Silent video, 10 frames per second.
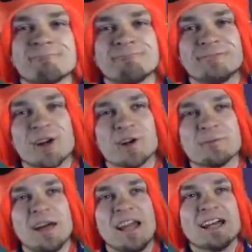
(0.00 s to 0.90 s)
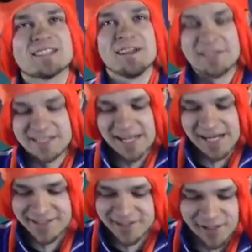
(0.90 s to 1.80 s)
There goes my last seven
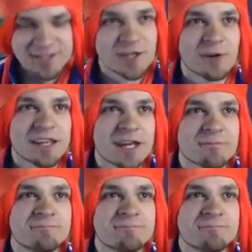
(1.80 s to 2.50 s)
seconds. Couldn't do anything.